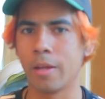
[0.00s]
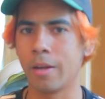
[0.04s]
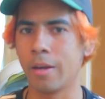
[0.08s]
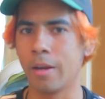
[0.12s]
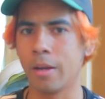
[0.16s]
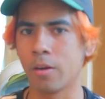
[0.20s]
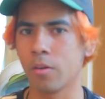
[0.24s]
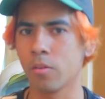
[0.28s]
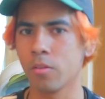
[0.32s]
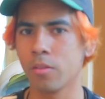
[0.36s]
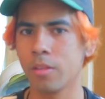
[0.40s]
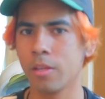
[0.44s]
and
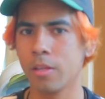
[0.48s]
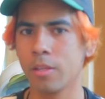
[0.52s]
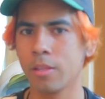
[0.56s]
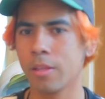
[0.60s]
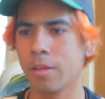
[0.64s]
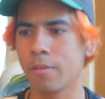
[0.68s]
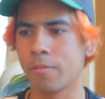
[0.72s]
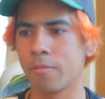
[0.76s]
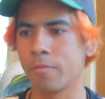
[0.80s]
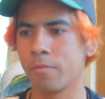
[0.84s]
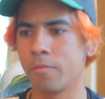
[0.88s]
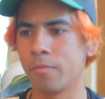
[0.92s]
I don't think
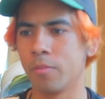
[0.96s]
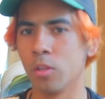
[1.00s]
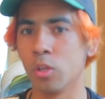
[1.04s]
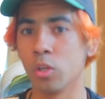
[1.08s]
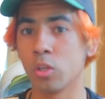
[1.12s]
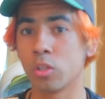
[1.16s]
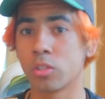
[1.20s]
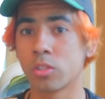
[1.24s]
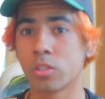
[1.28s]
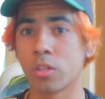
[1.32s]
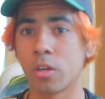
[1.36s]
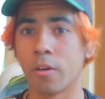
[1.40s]
that
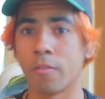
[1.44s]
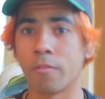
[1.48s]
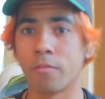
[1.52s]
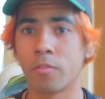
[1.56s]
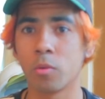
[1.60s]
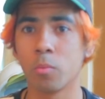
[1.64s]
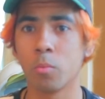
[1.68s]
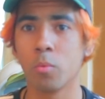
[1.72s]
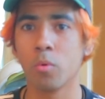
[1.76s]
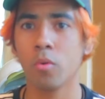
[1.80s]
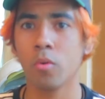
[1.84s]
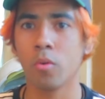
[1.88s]
looks
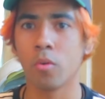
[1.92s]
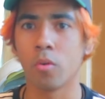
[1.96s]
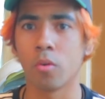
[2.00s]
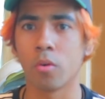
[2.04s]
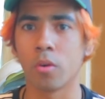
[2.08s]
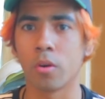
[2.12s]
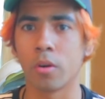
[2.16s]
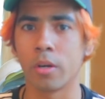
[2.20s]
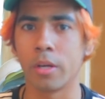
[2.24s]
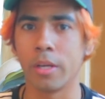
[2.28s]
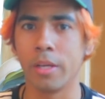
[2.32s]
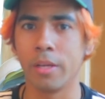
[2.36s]
comfortable
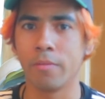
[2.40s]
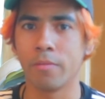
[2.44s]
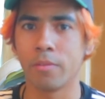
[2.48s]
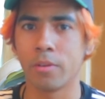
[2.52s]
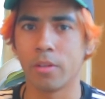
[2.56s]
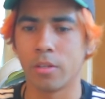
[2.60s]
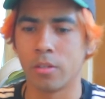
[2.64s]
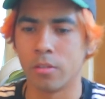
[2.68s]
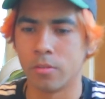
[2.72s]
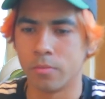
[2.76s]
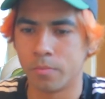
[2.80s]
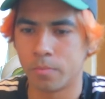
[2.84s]
or
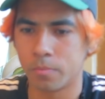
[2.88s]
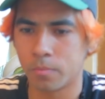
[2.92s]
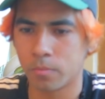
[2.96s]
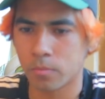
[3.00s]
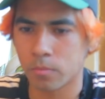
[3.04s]
even